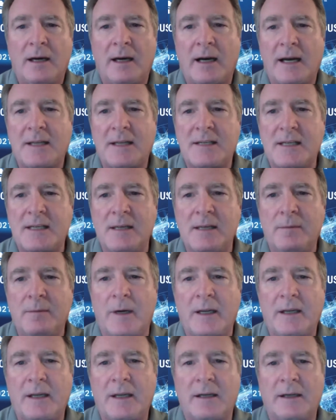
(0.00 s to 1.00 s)
I see,
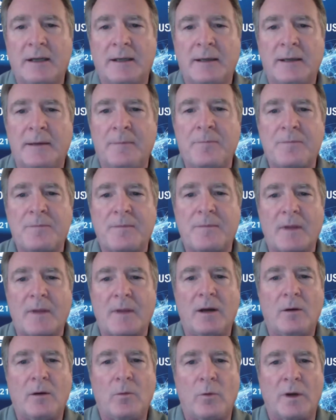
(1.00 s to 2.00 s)
Mike, um,
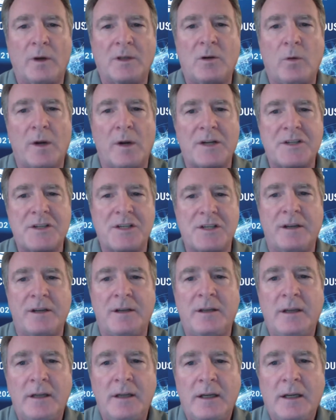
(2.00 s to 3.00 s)
one
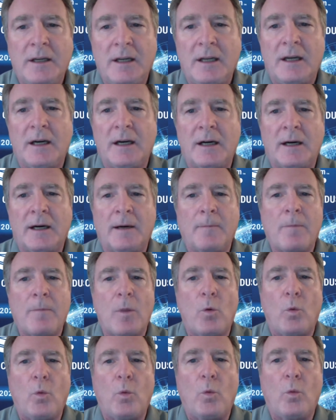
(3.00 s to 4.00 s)
question. Uh,
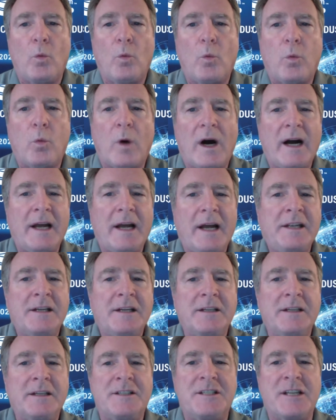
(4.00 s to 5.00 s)
why
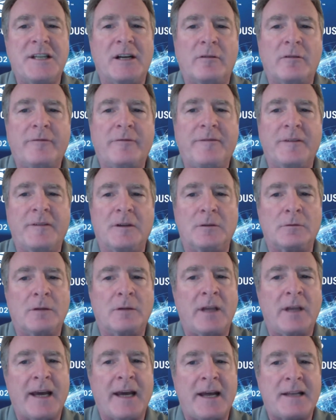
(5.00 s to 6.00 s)
a
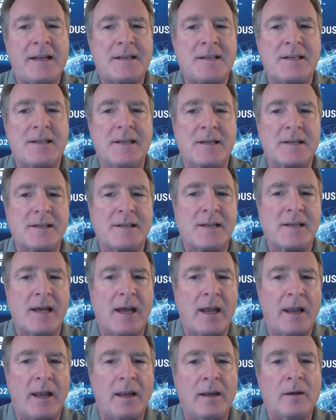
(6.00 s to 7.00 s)
gel-filled Cat
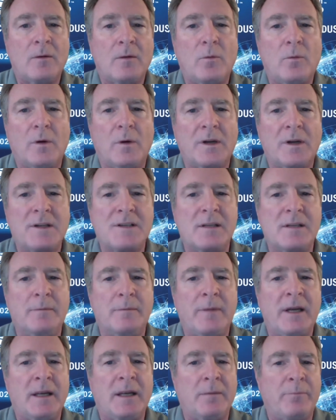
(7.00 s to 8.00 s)
6A? What is the
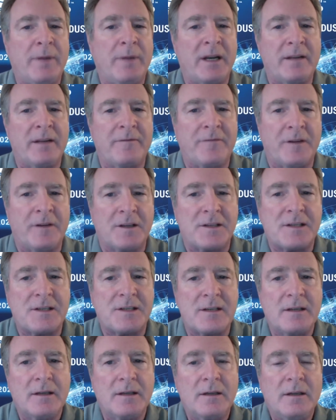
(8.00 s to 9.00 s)
main
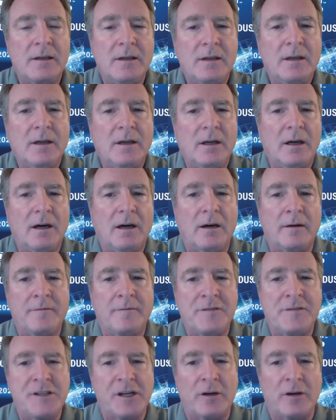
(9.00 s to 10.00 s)
benefits of
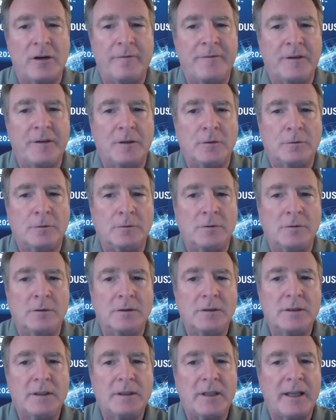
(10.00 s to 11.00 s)
gel-filled
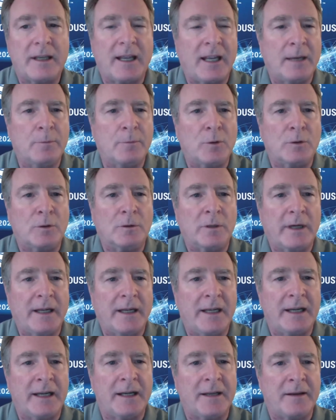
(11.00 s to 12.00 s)
cable
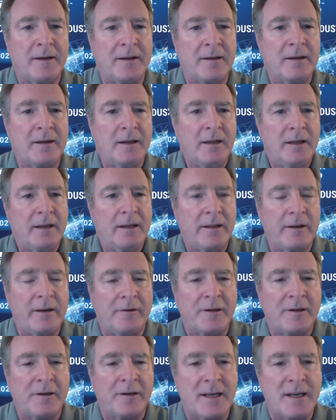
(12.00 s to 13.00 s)
and
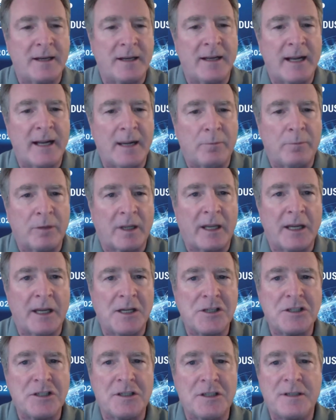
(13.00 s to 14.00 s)
intended
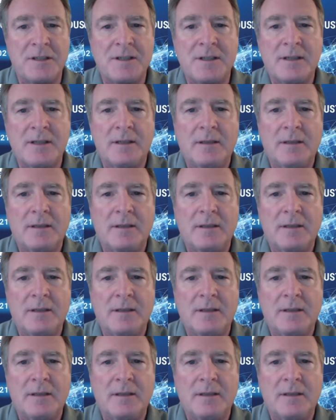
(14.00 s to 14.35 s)
applications?